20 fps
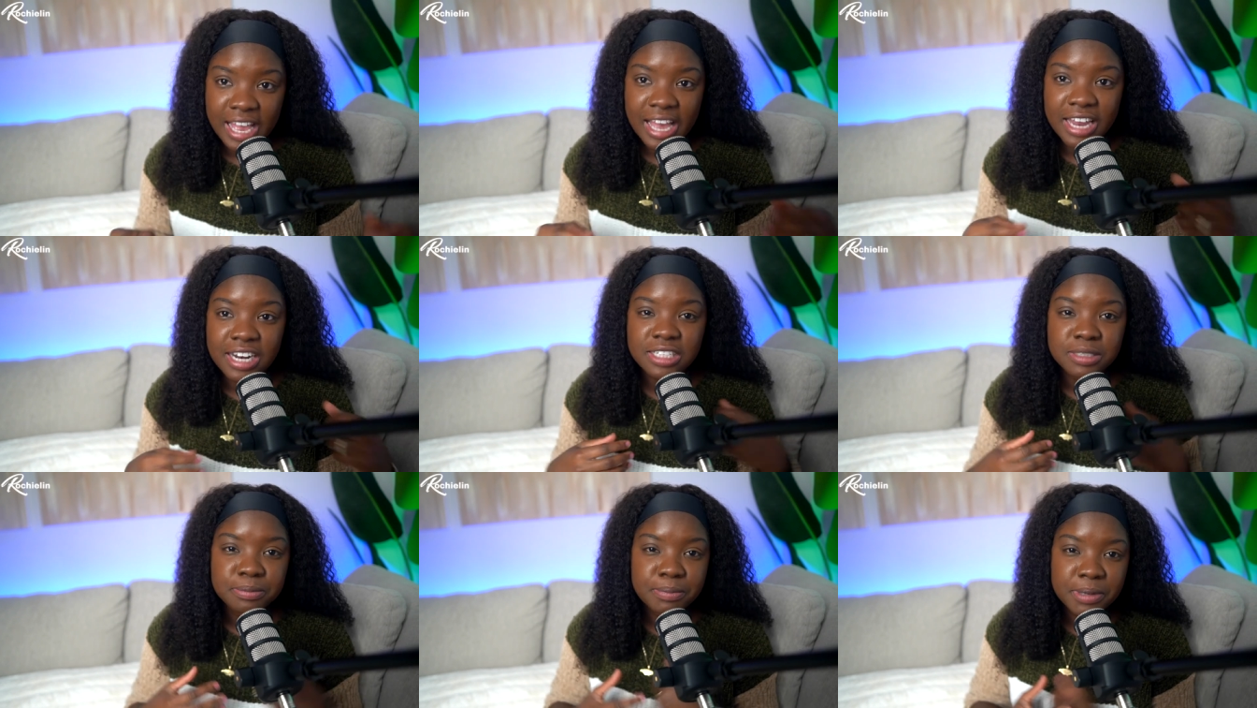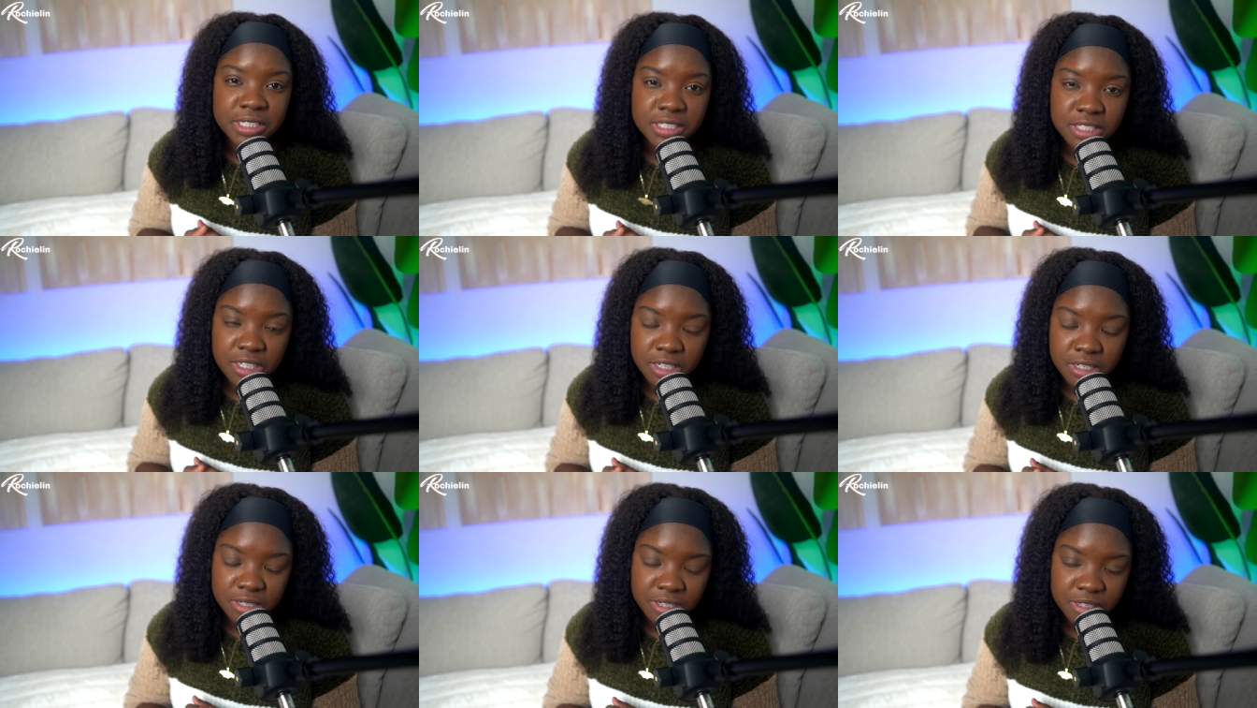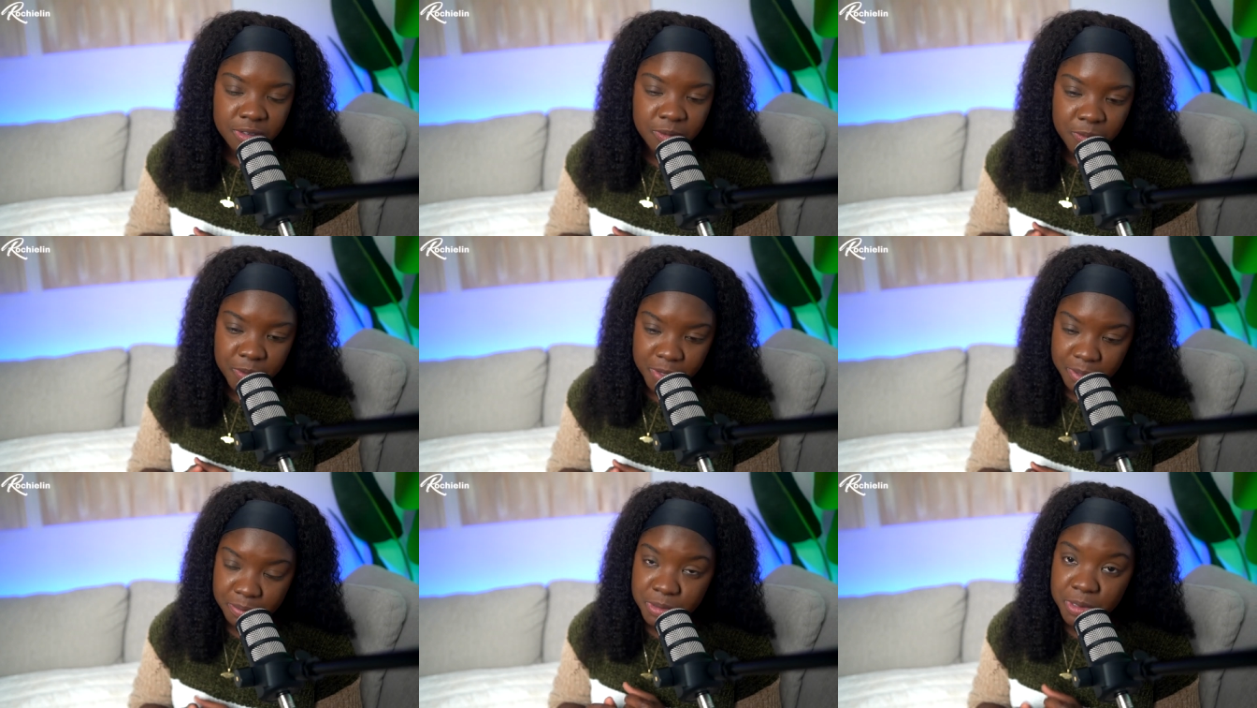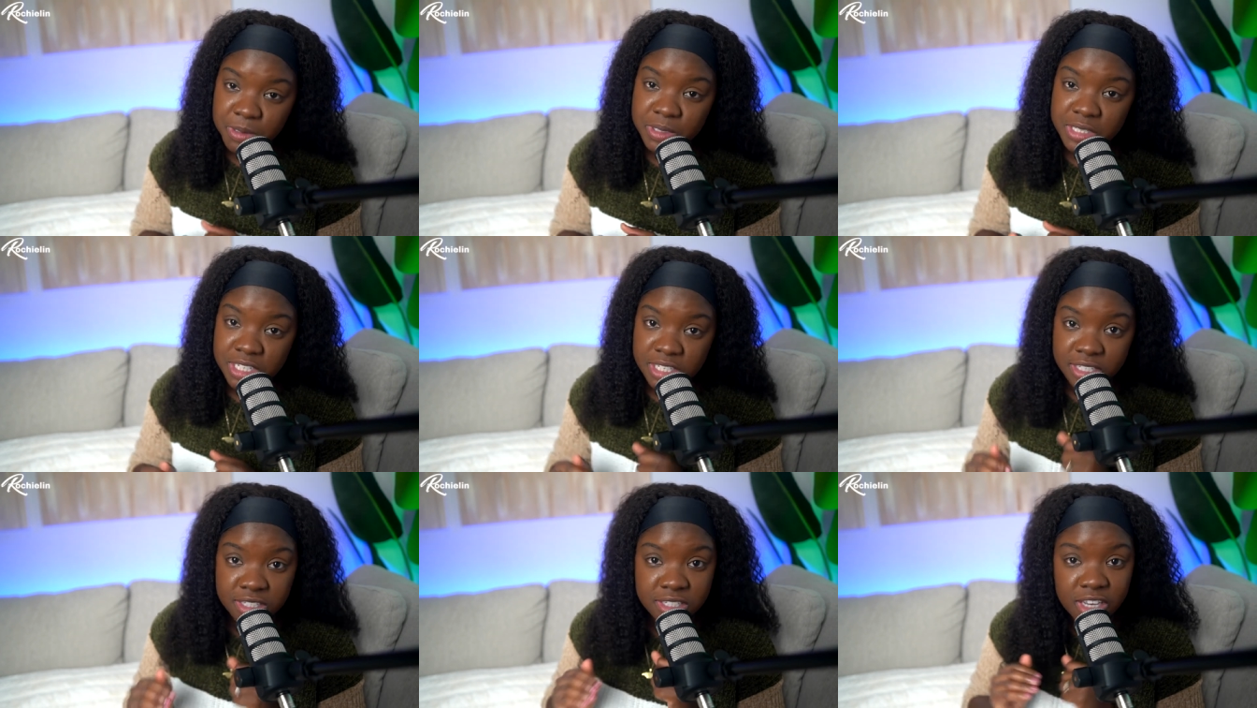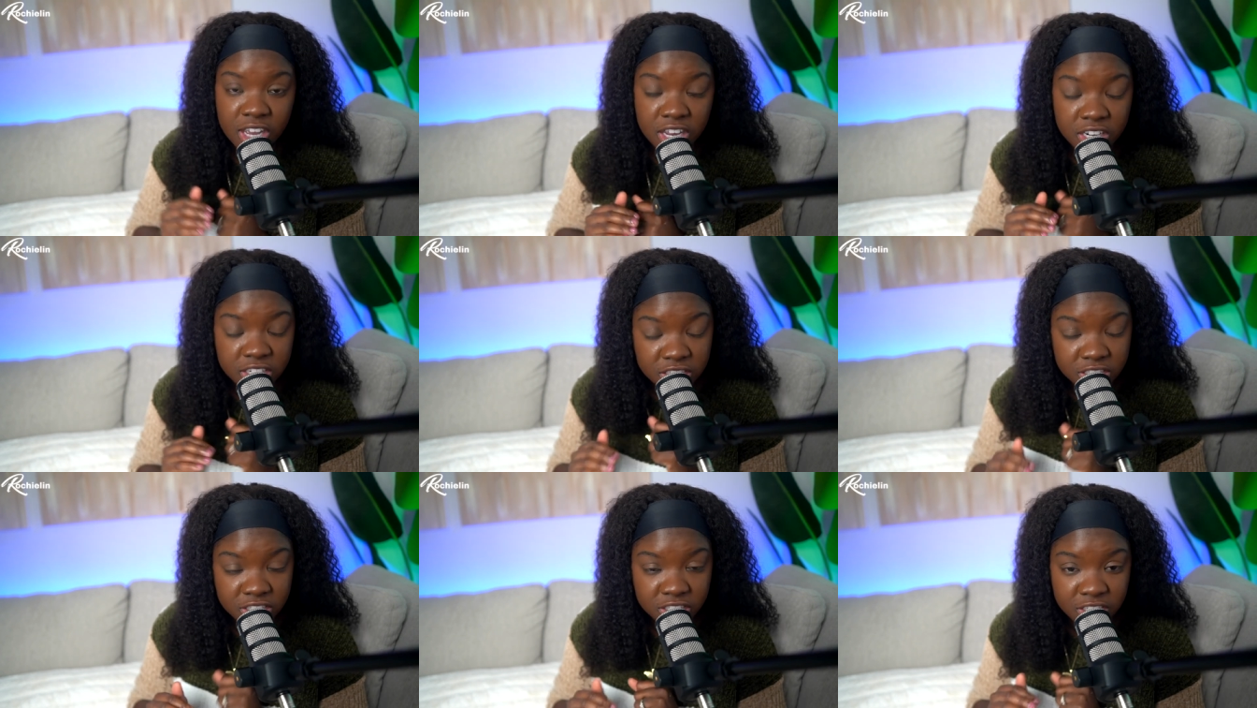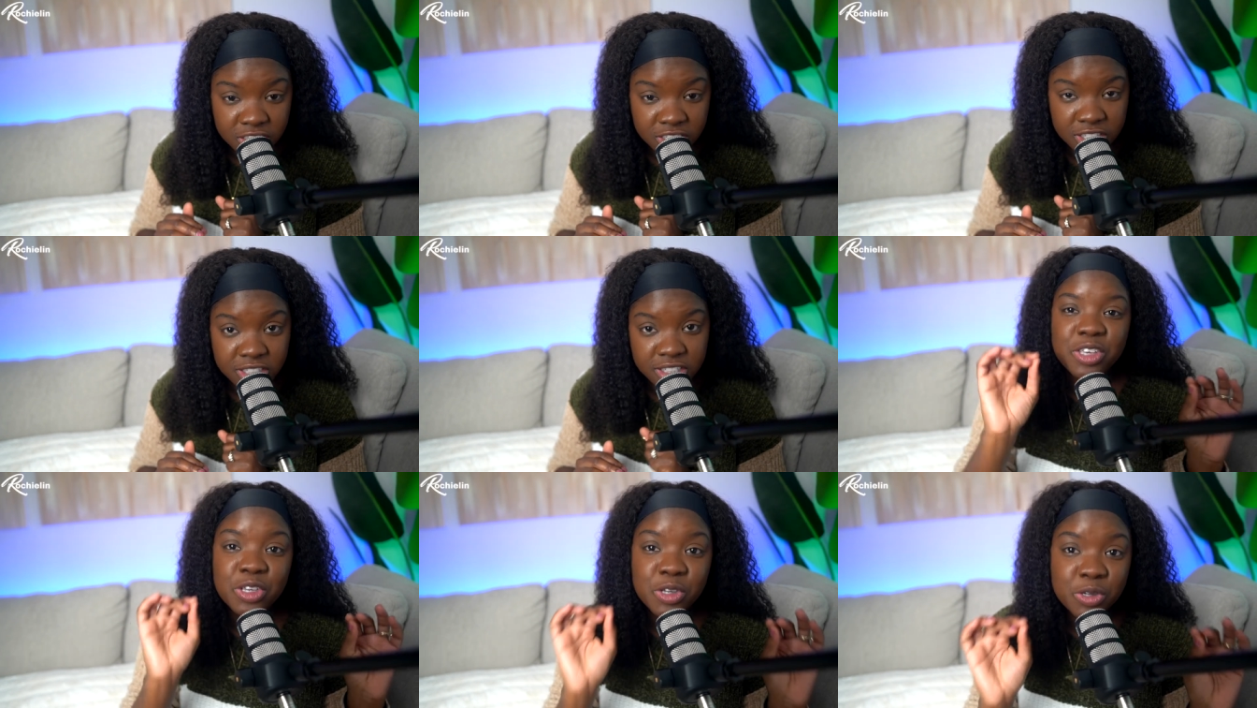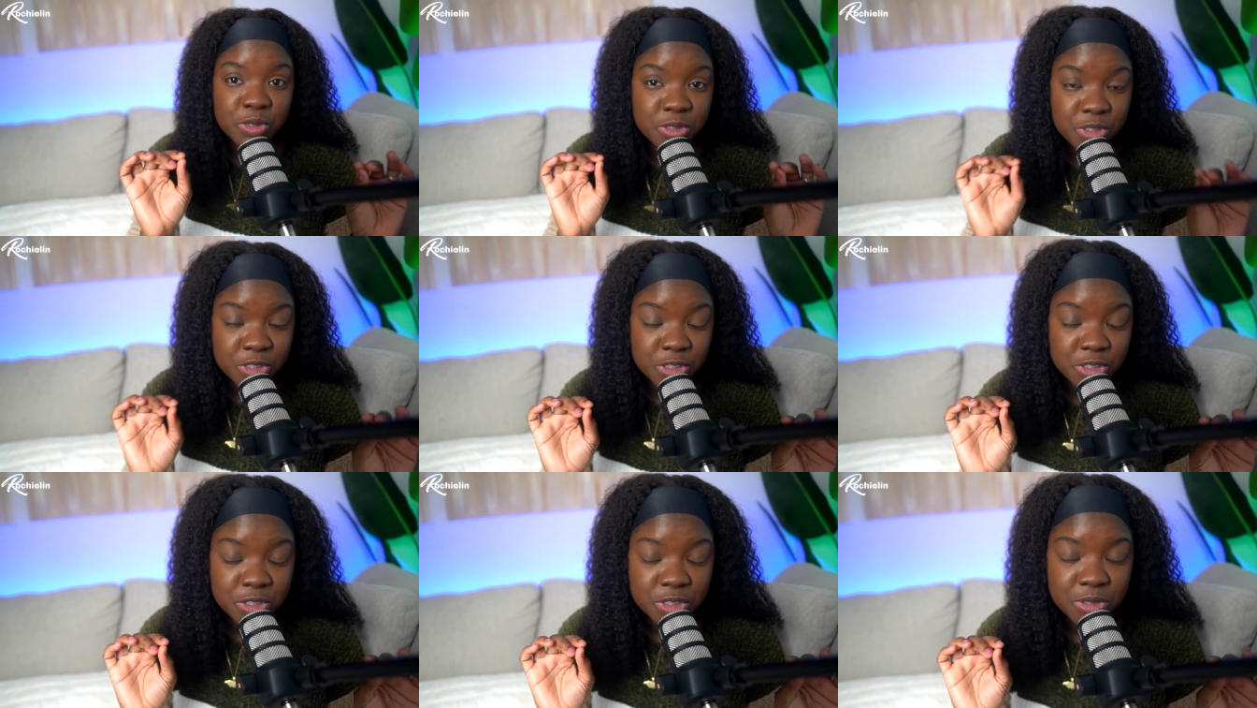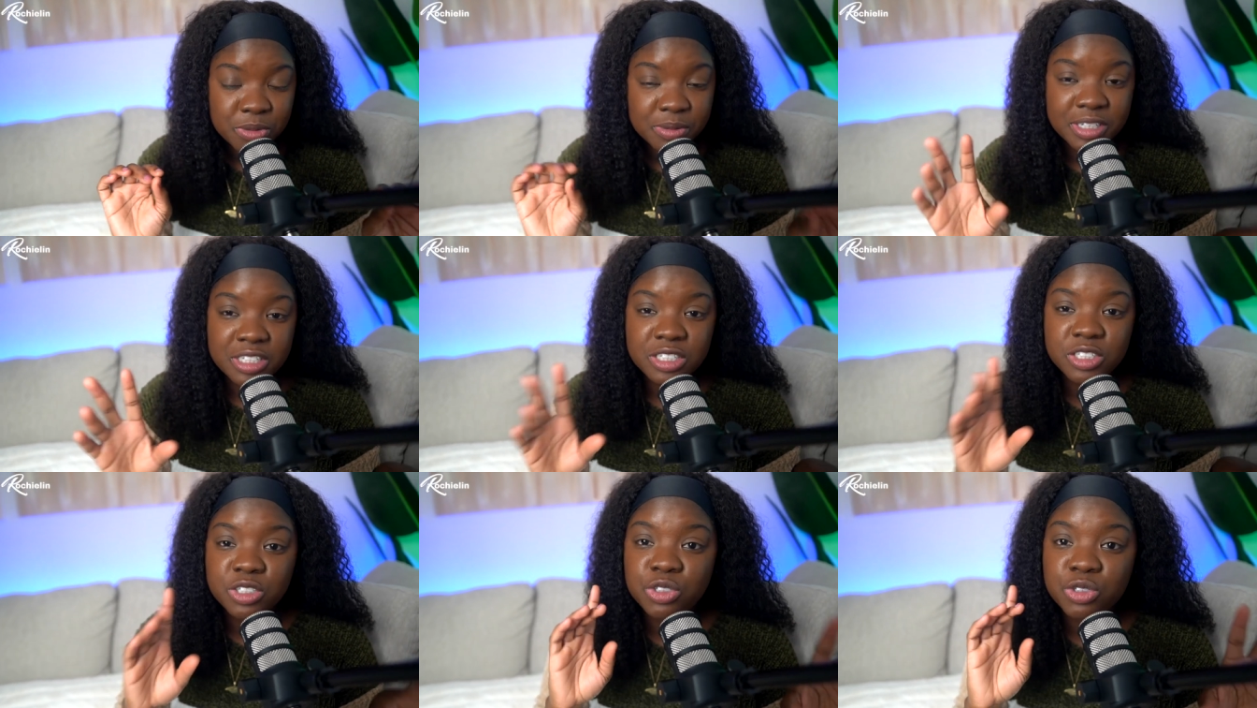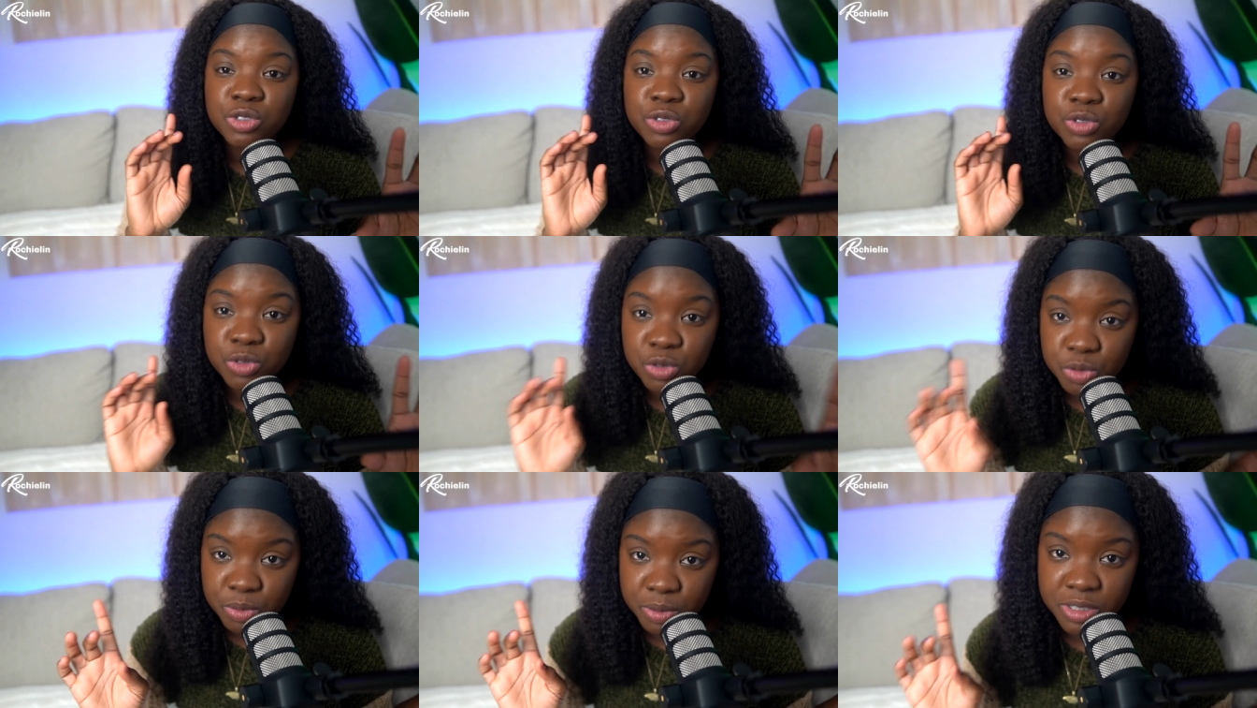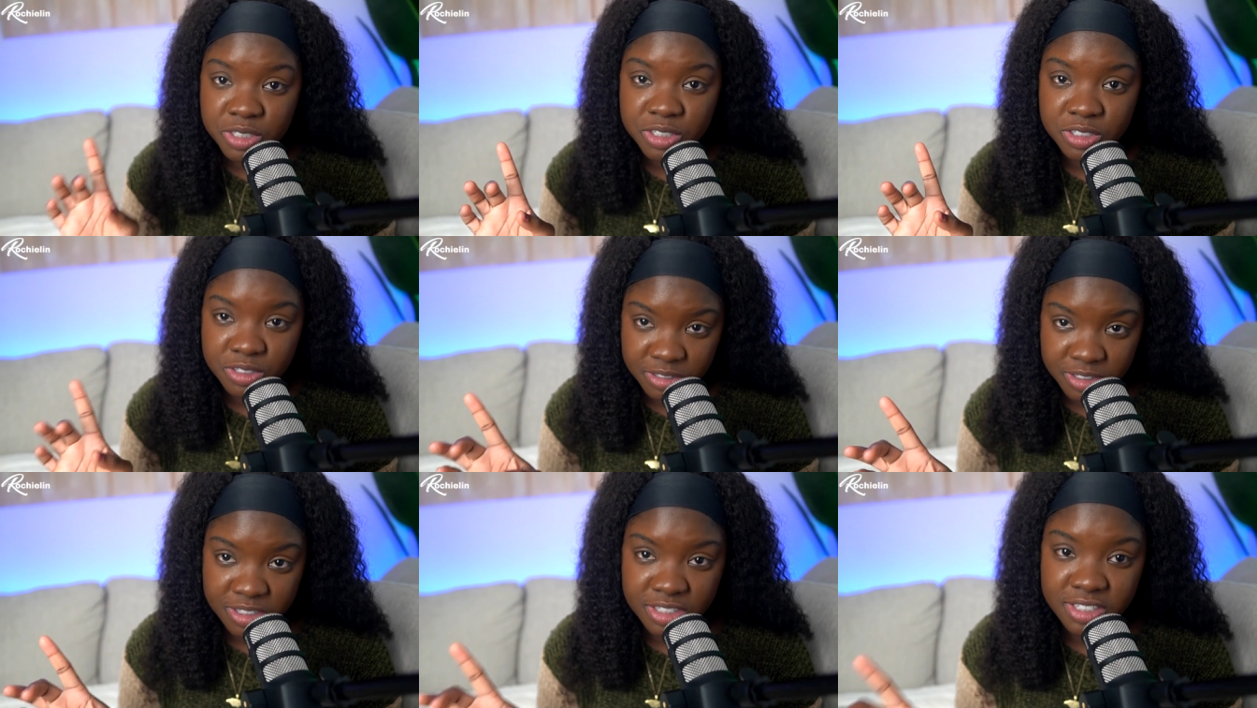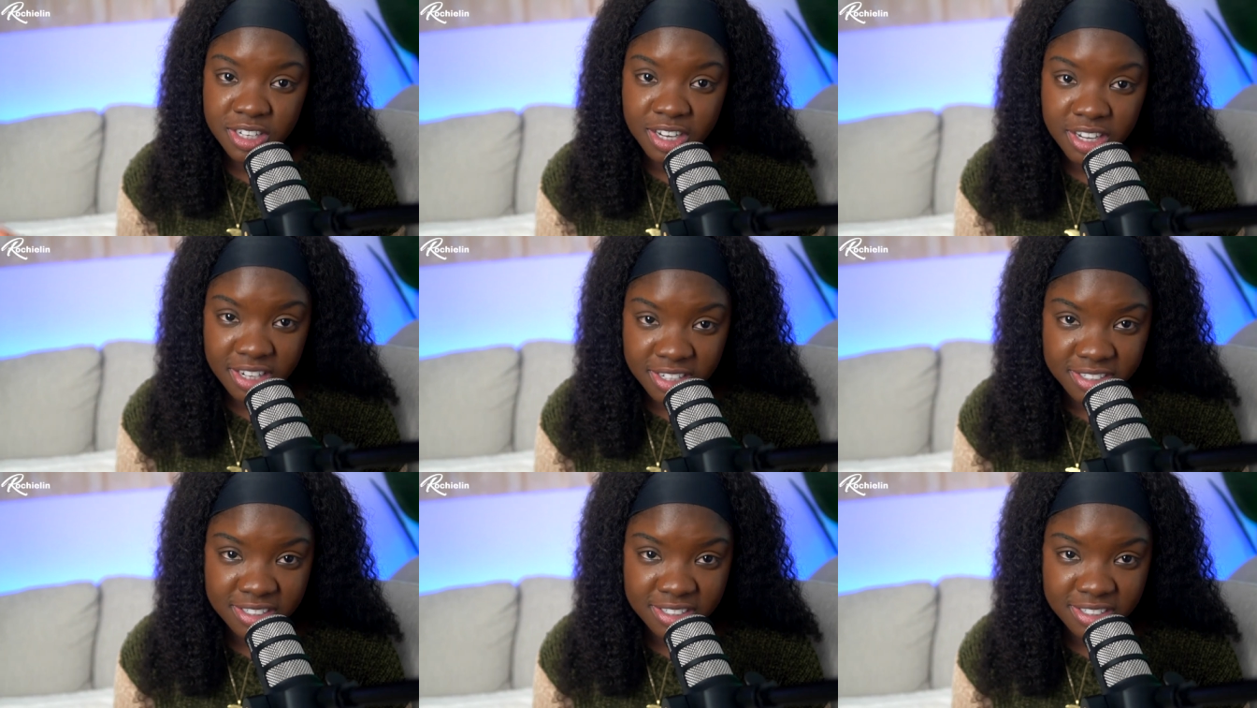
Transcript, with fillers: And especially where music is concerned, YouTube is super strict on